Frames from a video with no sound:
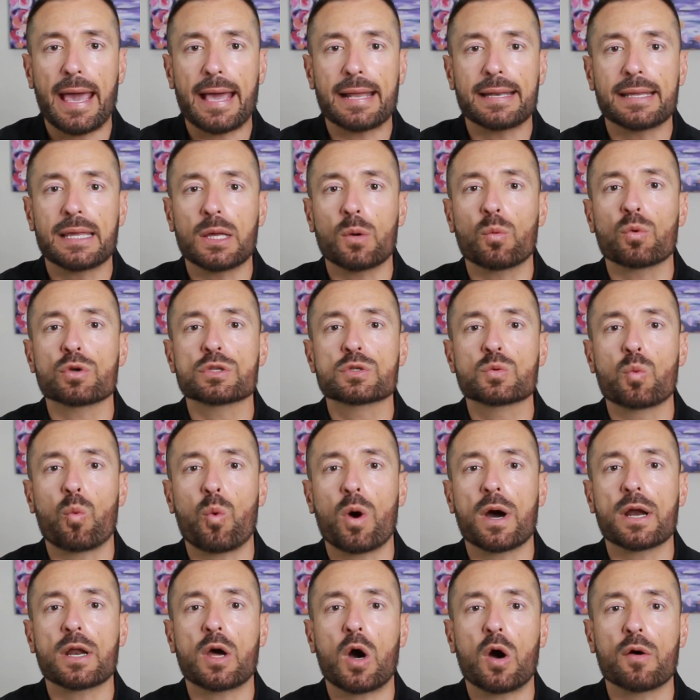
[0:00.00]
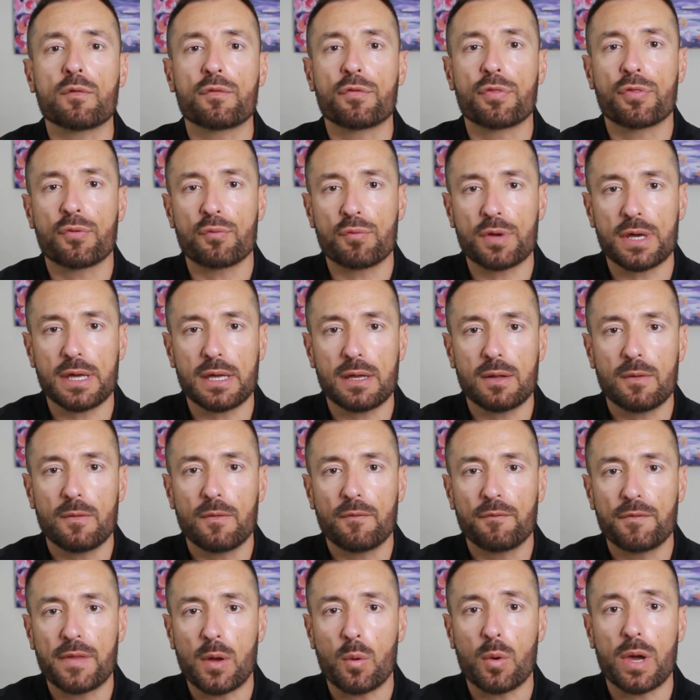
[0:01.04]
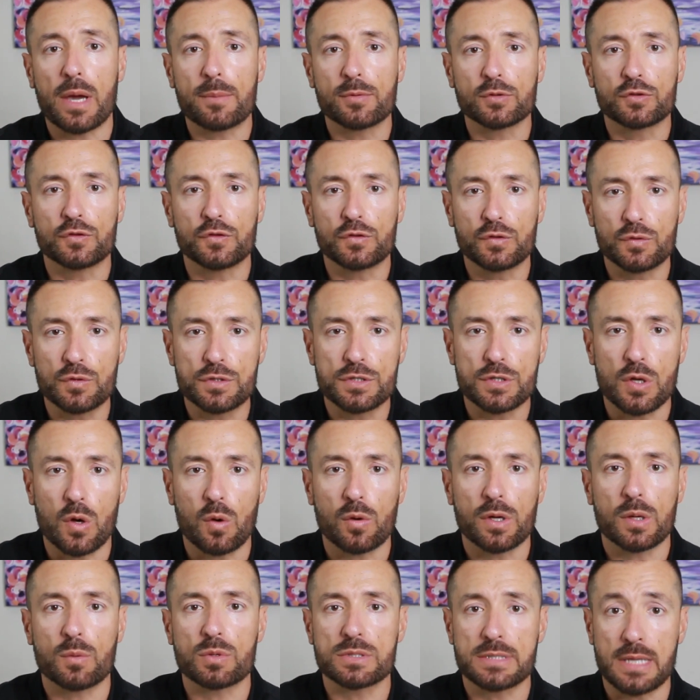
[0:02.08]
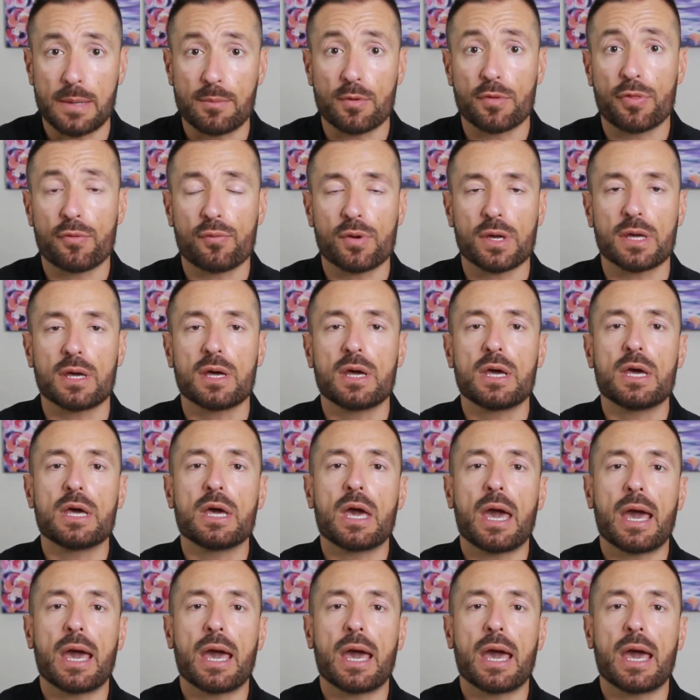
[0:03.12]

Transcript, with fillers: and he was one of three that were able to do so. He was number three.